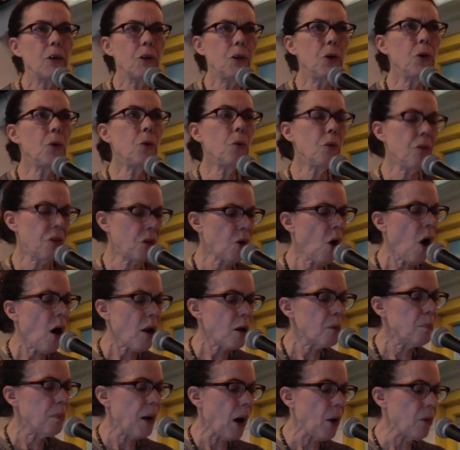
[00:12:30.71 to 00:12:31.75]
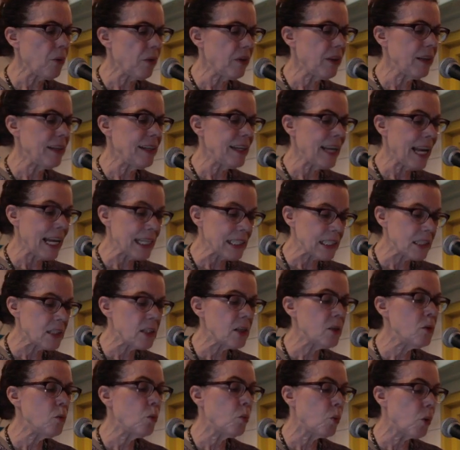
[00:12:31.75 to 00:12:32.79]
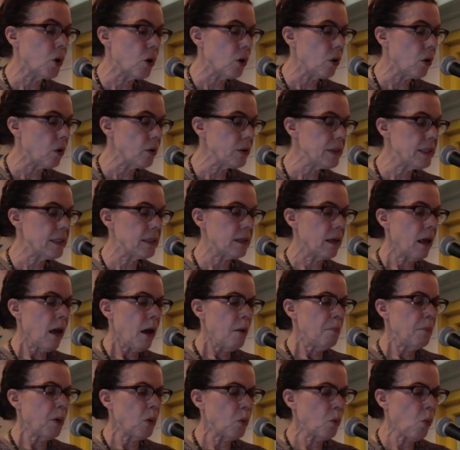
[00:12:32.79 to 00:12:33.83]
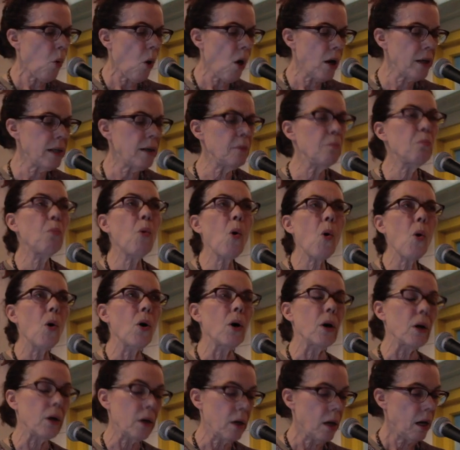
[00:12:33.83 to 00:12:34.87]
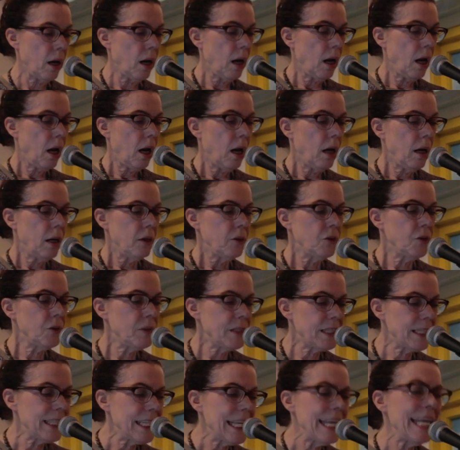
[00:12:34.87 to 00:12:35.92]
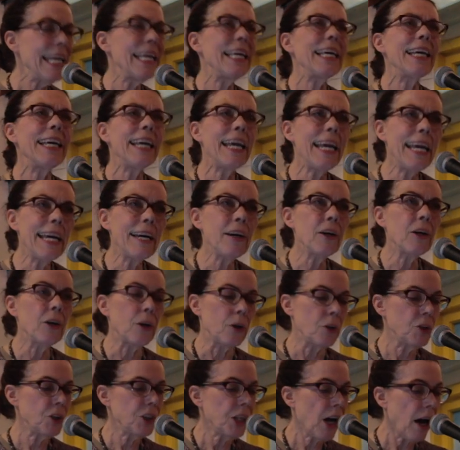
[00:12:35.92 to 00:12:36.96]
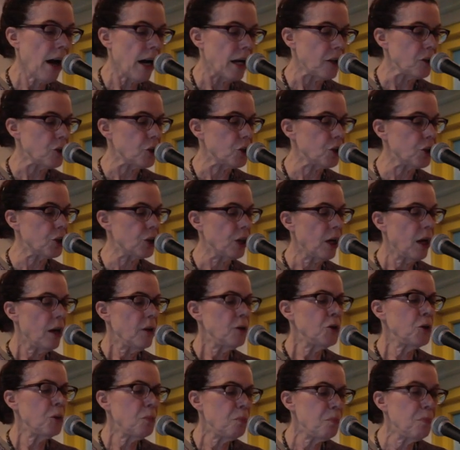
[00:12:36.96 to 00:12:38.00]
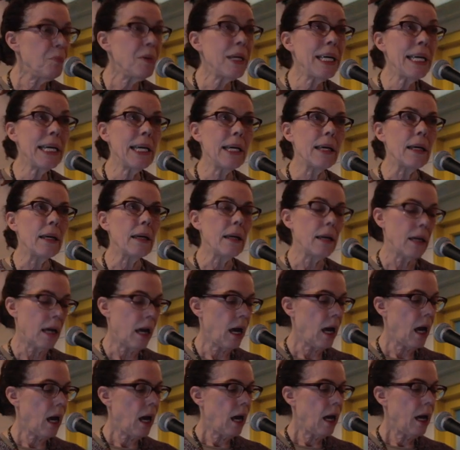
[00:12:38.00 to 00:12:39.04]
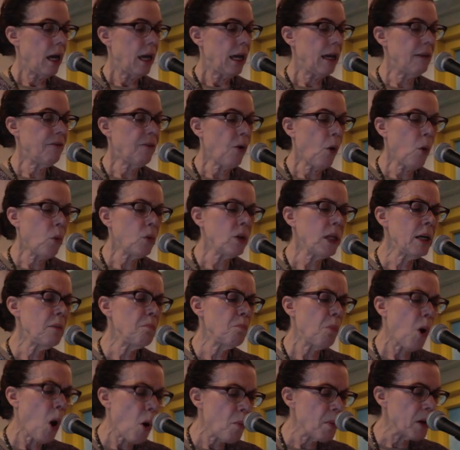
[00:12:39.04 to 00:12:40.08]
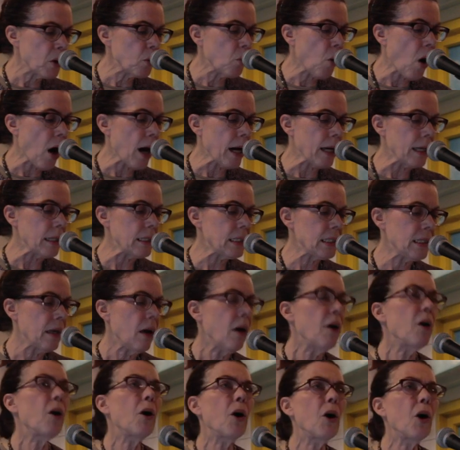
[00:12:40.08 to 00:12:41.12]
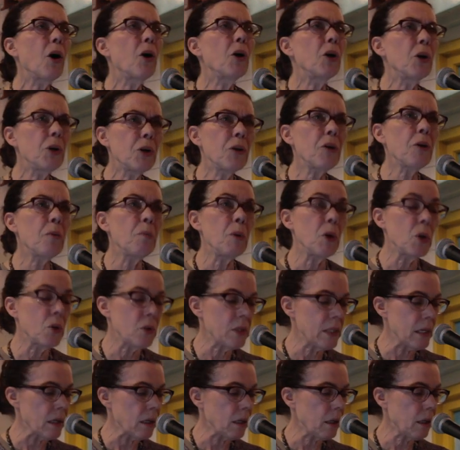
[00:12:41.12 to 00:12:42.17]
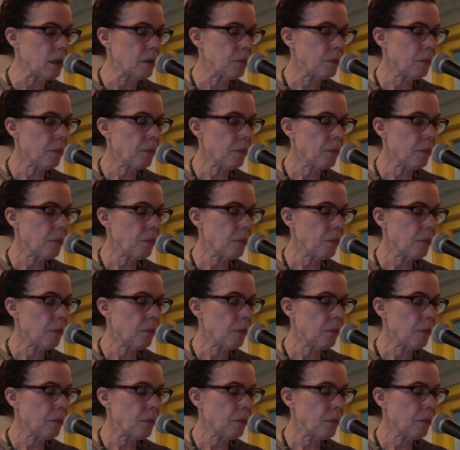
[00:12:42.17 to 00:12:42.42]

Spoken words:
You thought about the nested worlds, but wanted more. To see, hear, touch, to be, if only moment-wise, earth music.